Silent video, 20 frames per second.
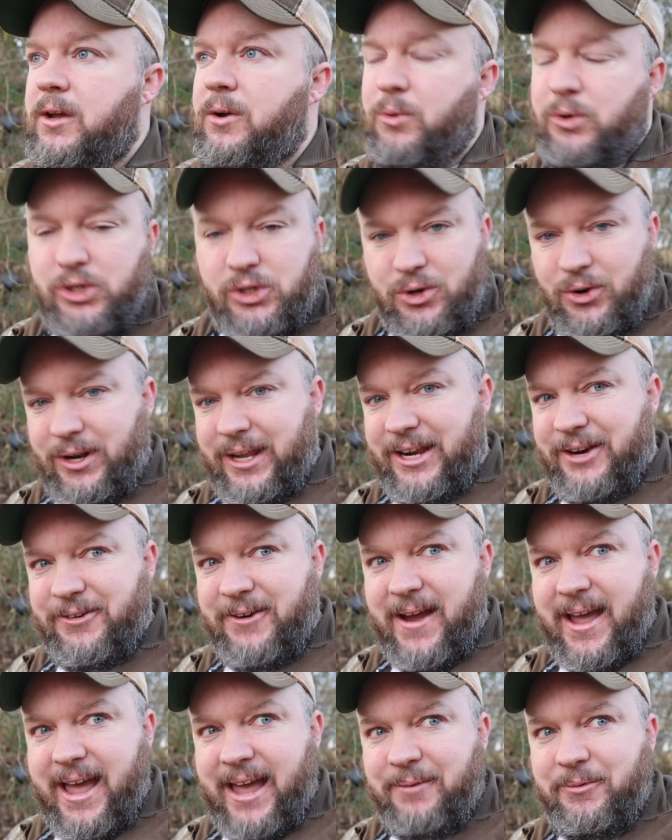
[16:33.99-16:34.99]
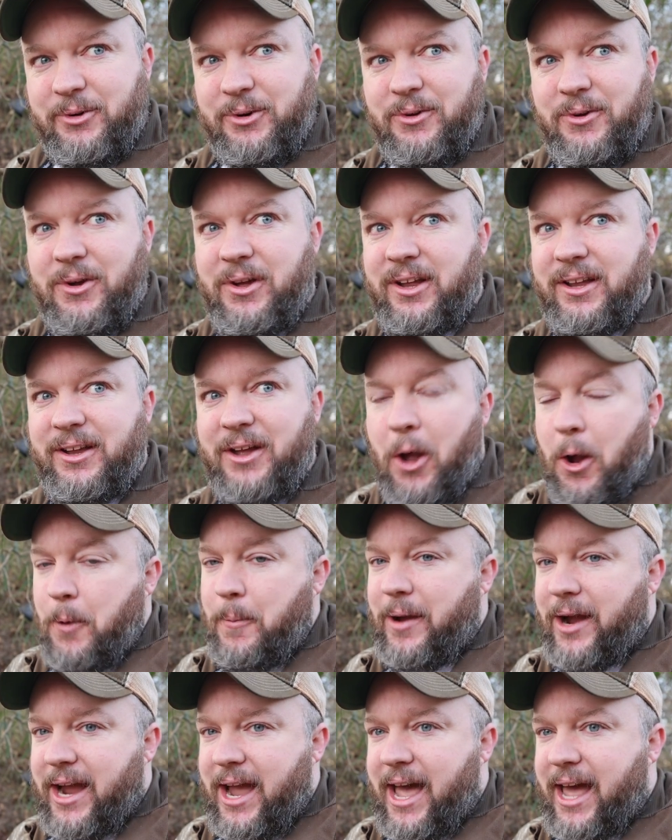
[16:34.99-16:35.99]
we're just gonna let it ride. We're gonna hope
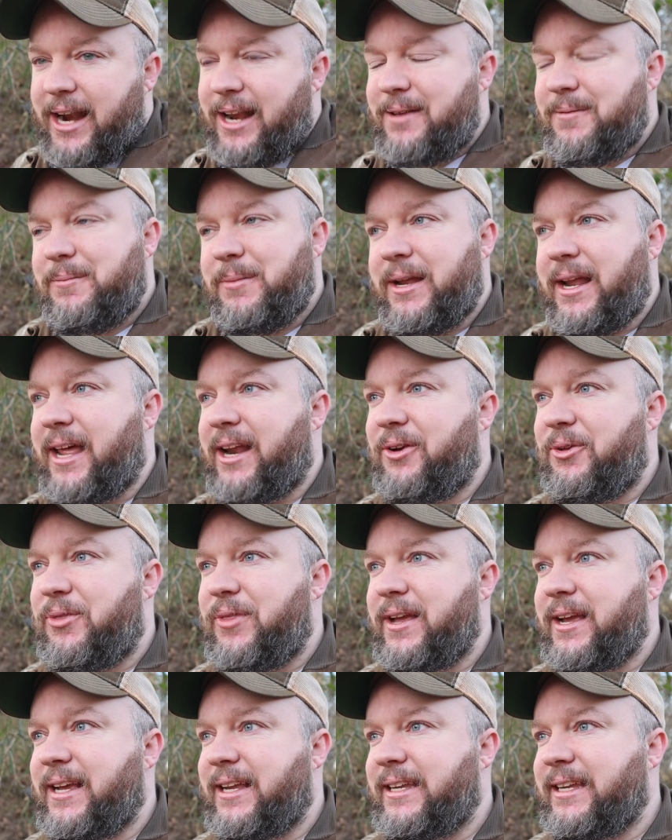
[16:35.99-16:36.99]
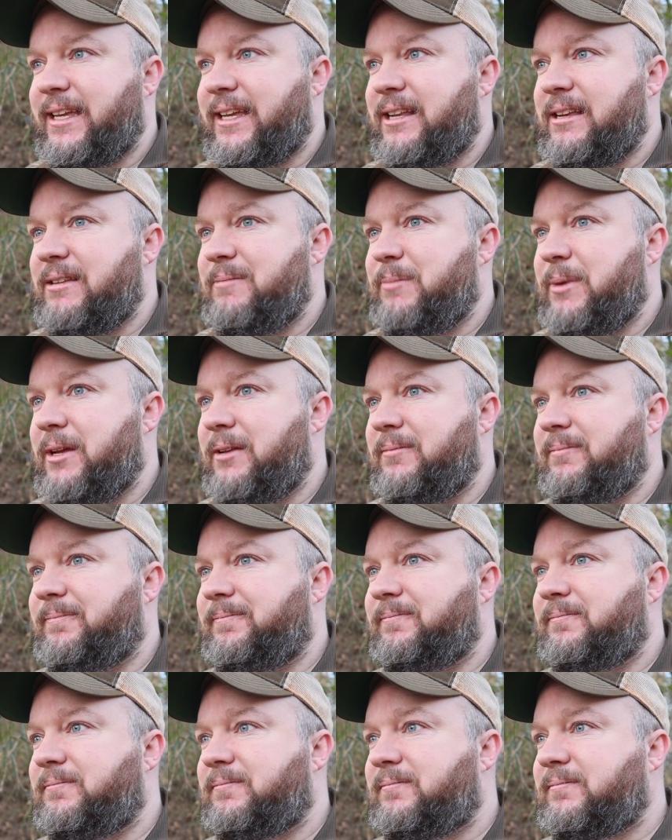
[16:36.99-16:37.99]
I got it, but I don't think I did. But
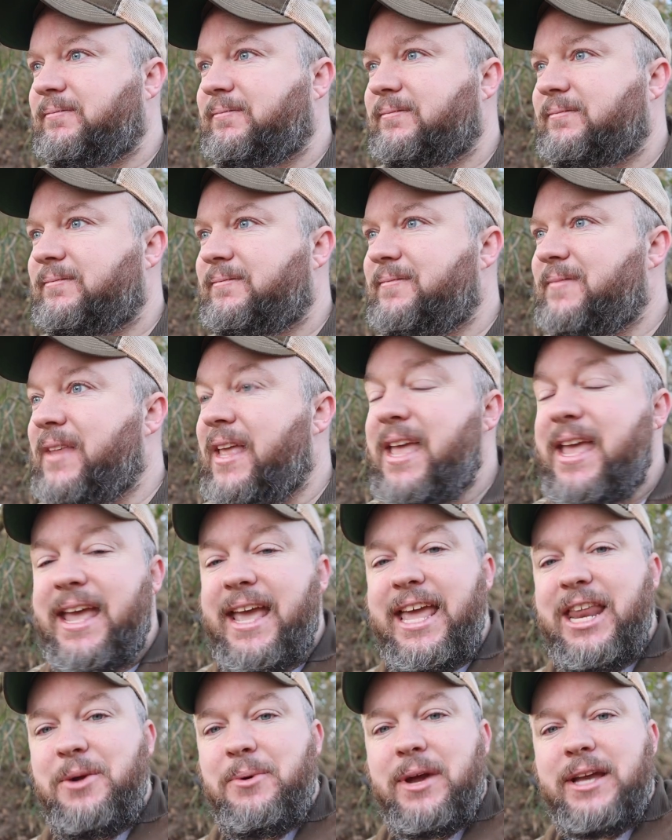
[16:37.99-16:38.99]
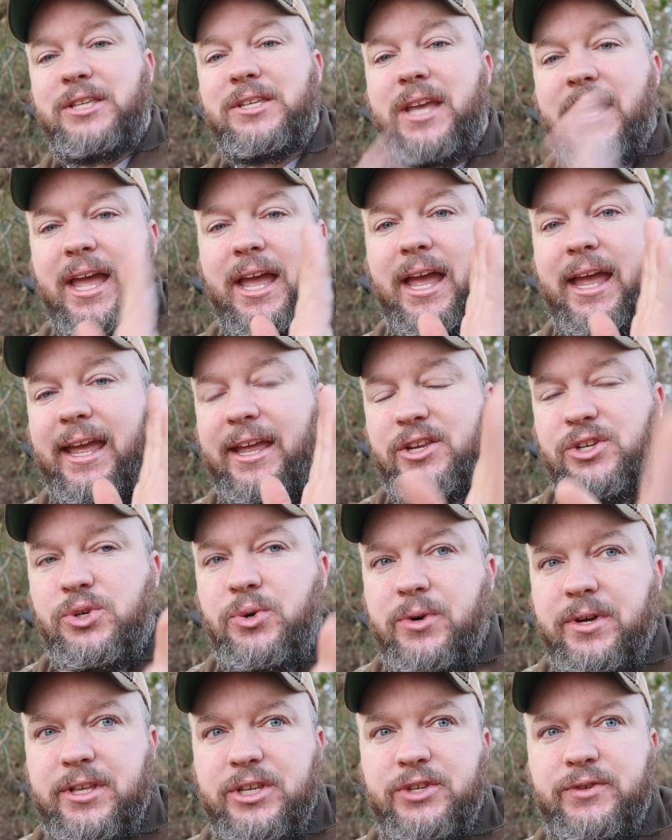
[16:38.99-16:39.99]
anyways,
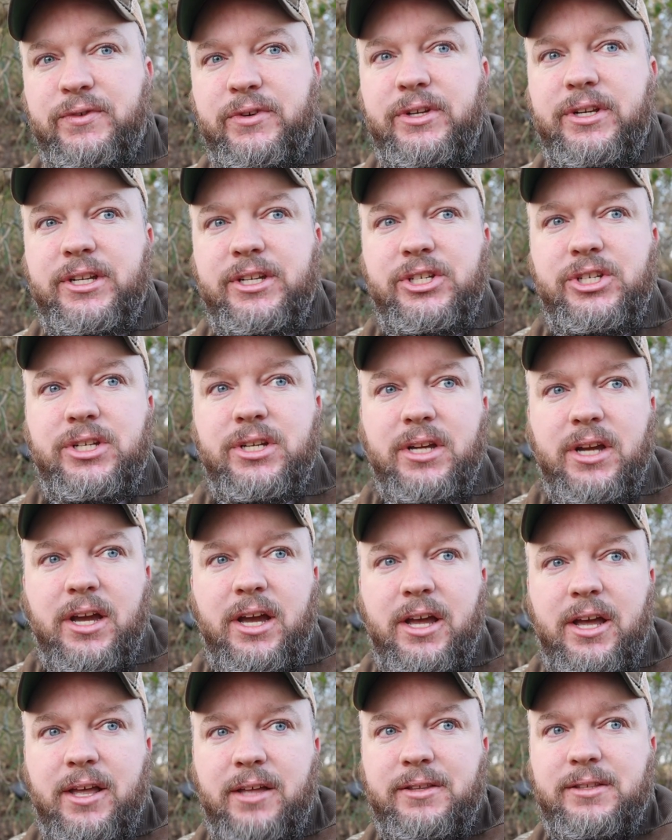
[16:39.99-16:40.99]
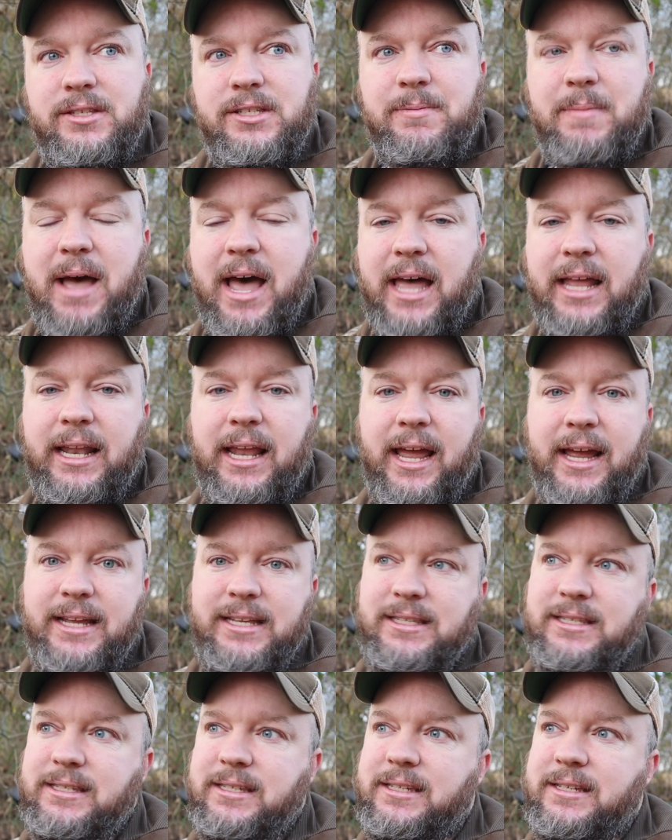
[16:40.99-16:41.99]
enjoy this footage, some
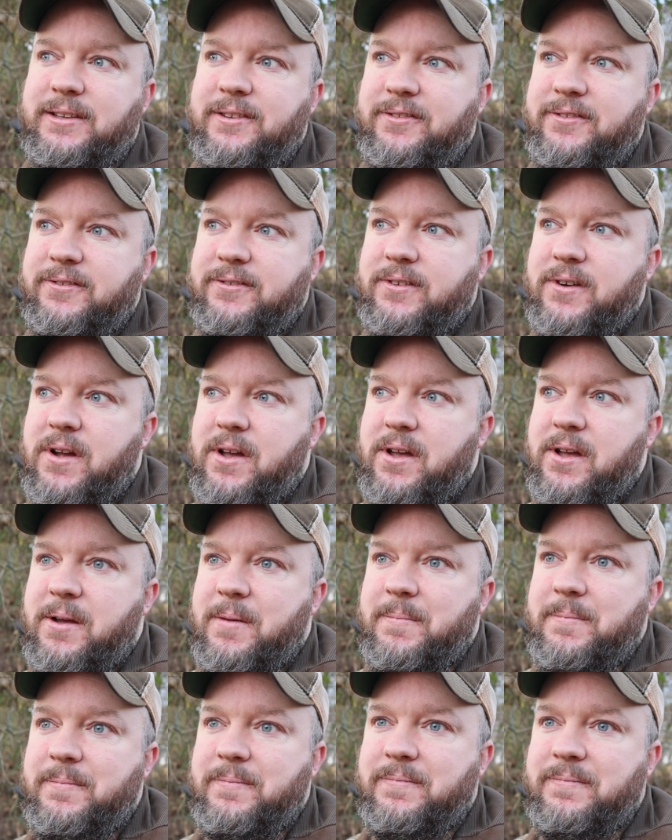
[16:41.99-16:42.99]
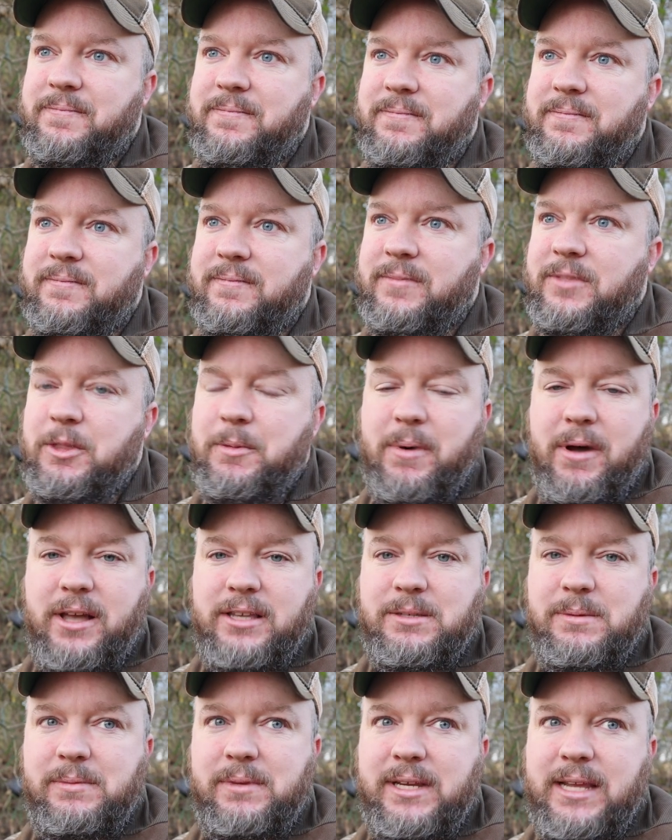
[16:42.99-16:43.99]
highlights from the
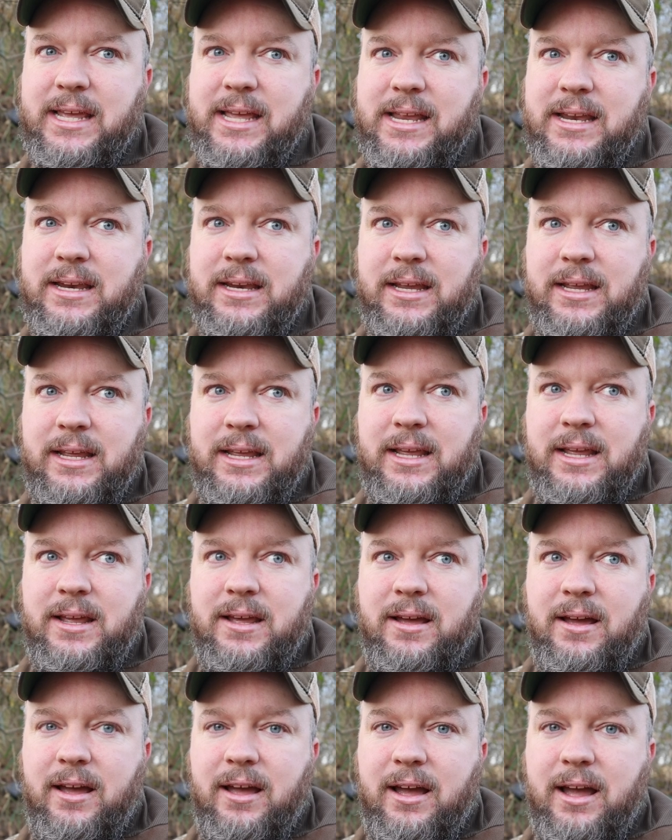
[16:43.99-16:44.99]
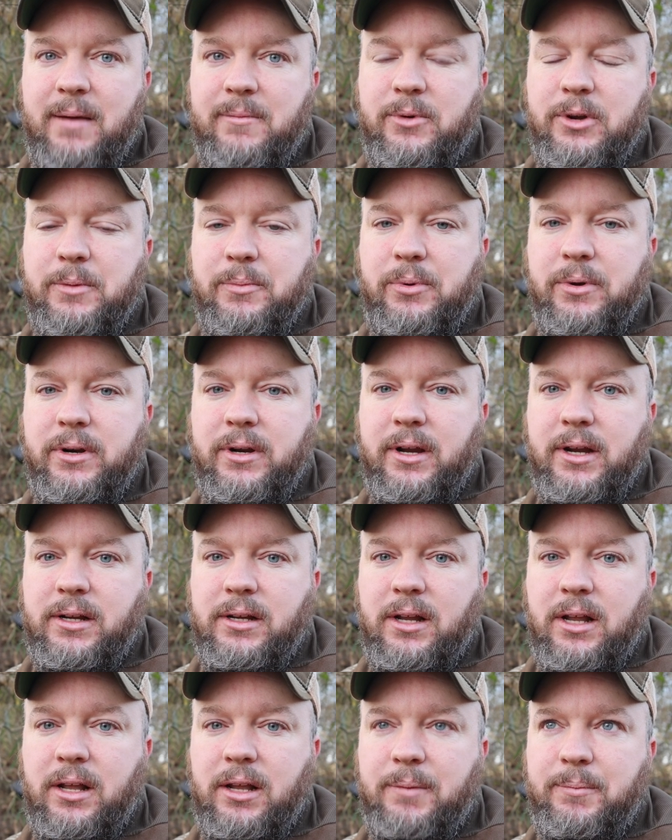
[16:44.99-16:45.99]
possum den. I'm going to put a
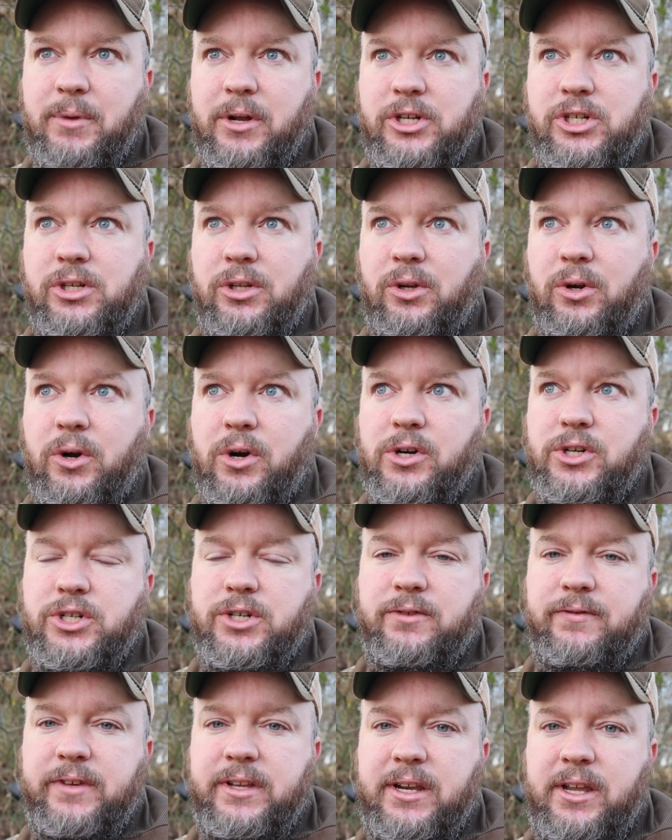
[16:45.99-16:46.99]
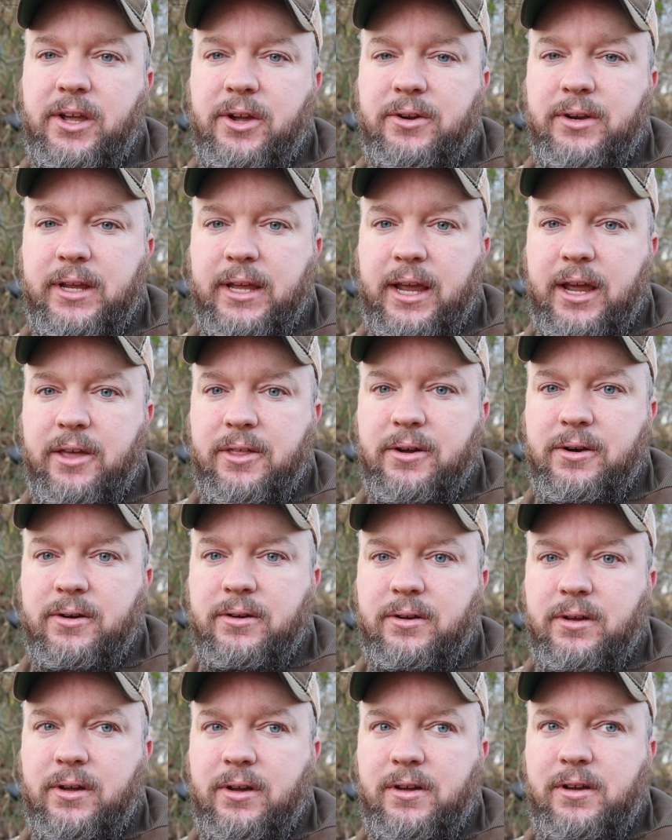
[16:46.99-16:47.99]
much larger video together
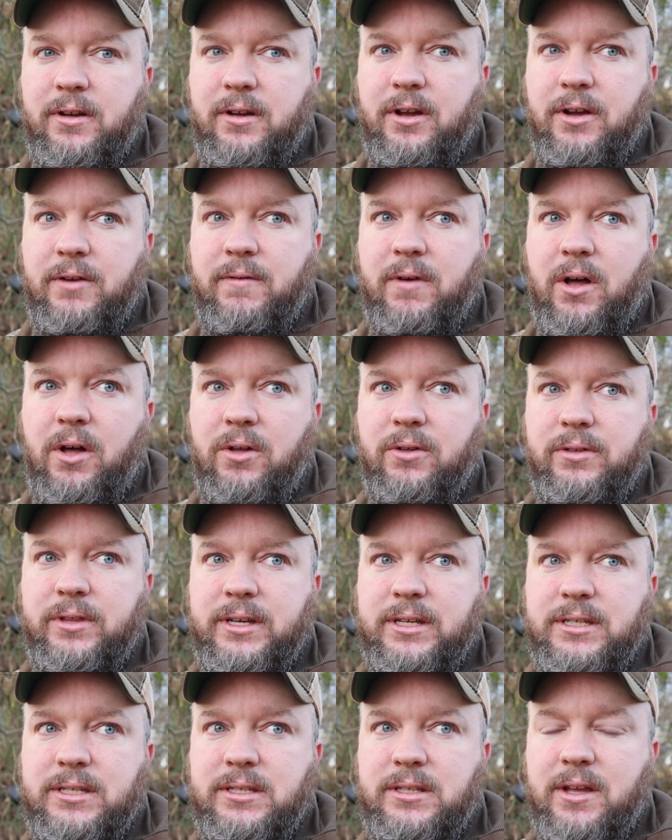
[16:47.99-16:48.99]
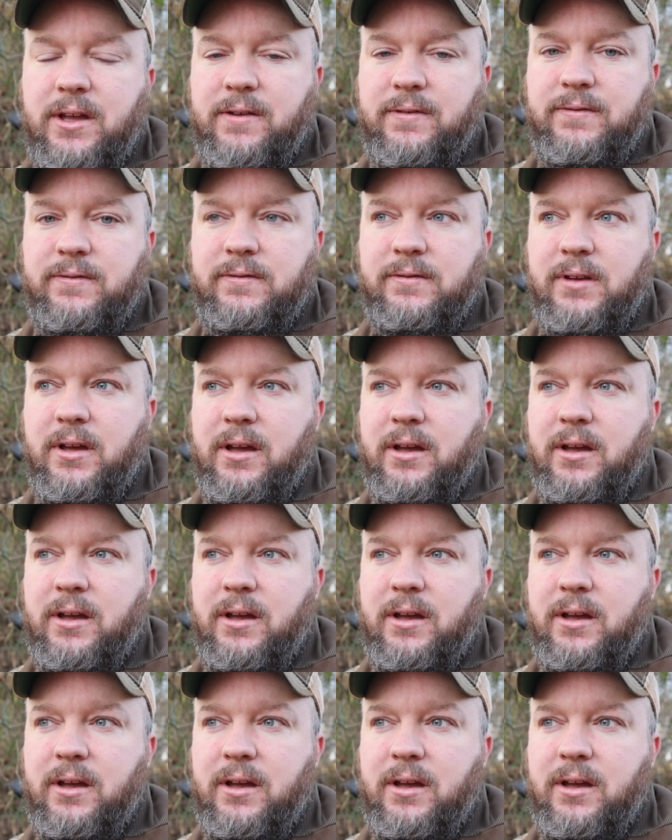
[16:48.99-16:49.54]
of all of this stuff